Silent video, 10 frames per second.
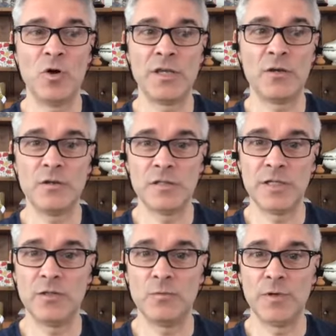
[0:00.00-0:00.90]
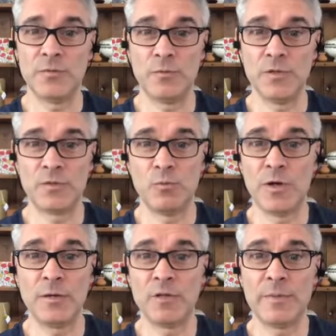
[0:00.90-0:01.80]
he couldn't deal with was
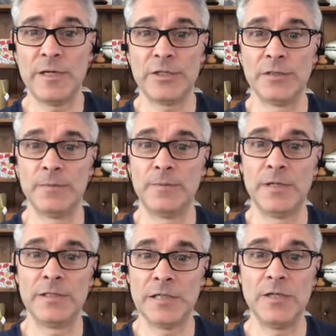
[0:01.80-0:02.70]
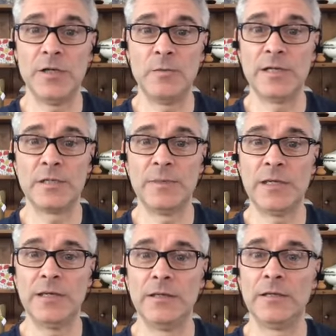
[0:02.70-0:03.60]
working with a patient he didn't know where to
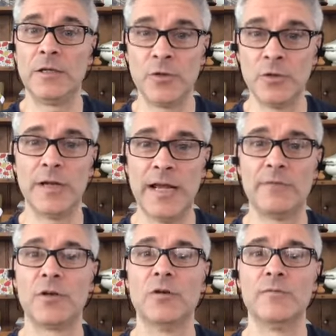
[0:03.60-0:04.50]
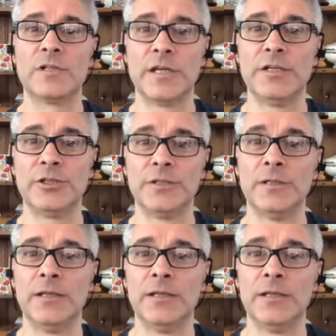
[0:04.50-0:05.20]
begin. He couldn't mm. have the hmm. conversation.